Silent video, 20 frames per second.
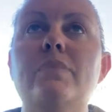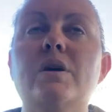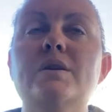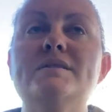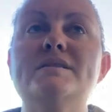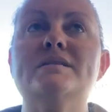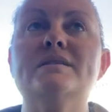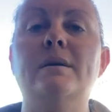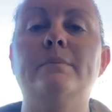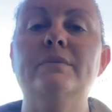
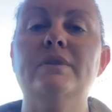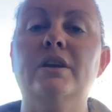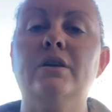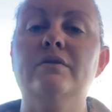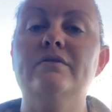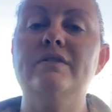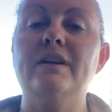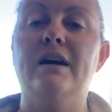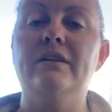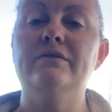something
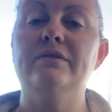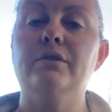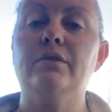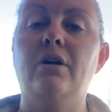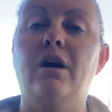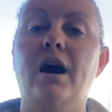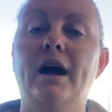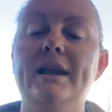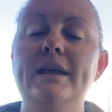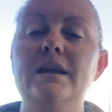of that
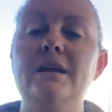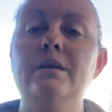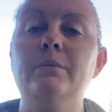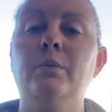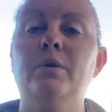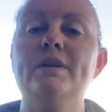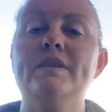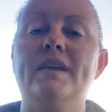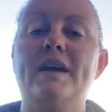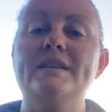variety.
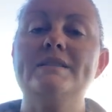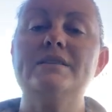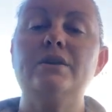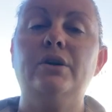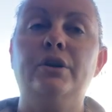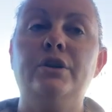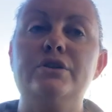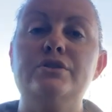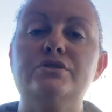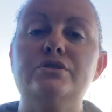And what that's
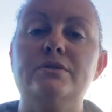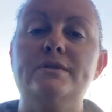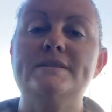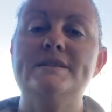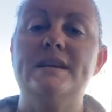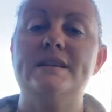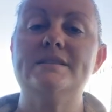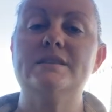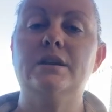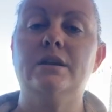going to do is
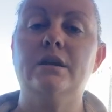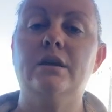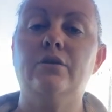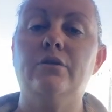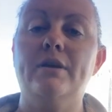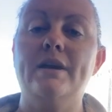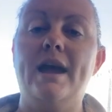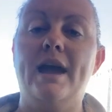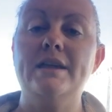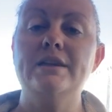that's going to
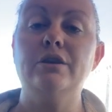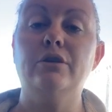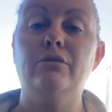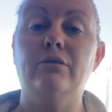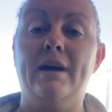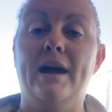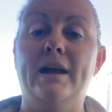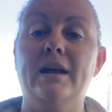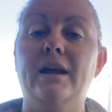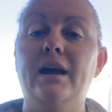create your
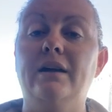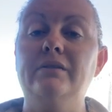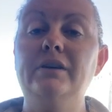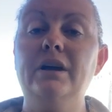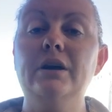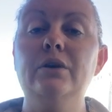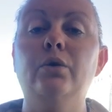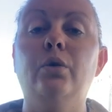ground cover,